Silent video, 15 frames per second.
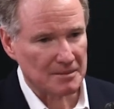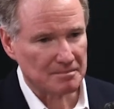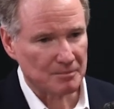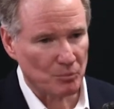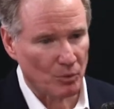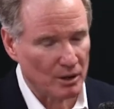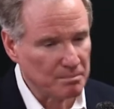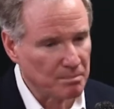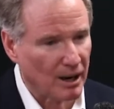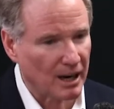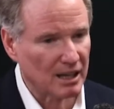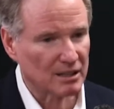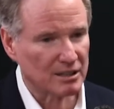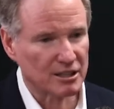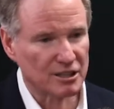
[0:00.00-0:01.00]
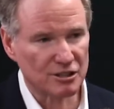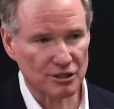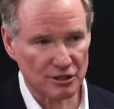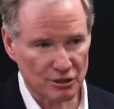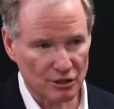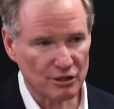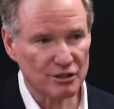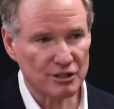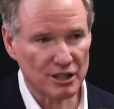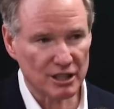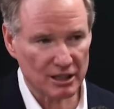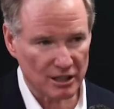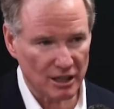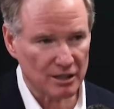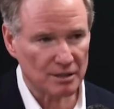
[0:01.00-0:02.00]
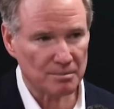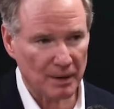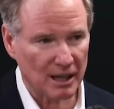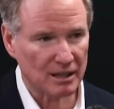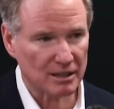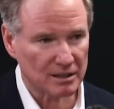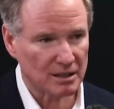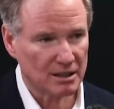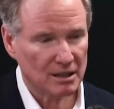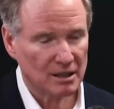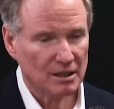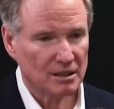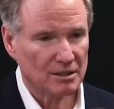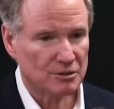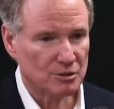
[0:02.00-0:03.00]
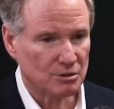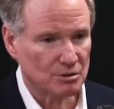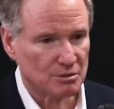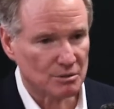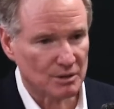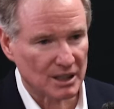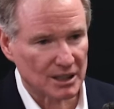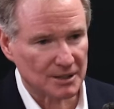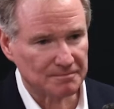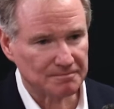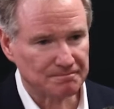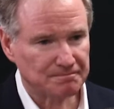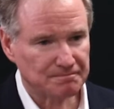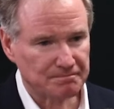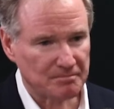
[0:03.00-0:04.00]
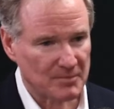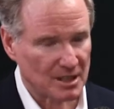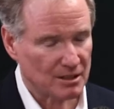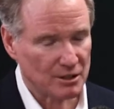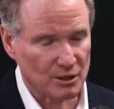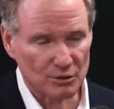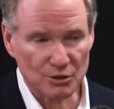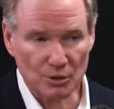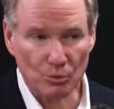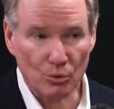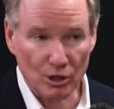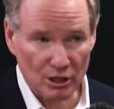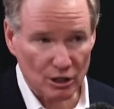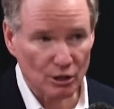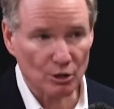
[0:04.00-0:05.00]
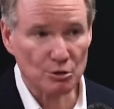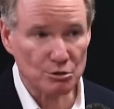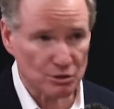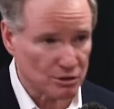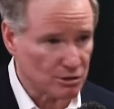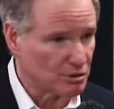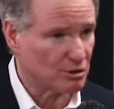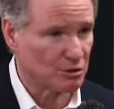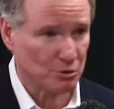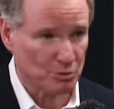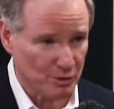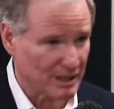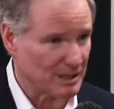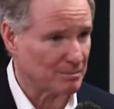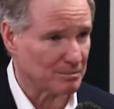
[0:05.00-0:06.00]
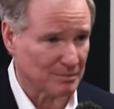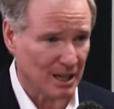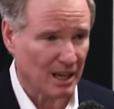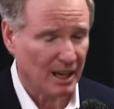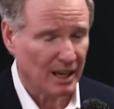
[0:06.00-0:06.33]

one pilot is encouraging another pilot to to work closer to them,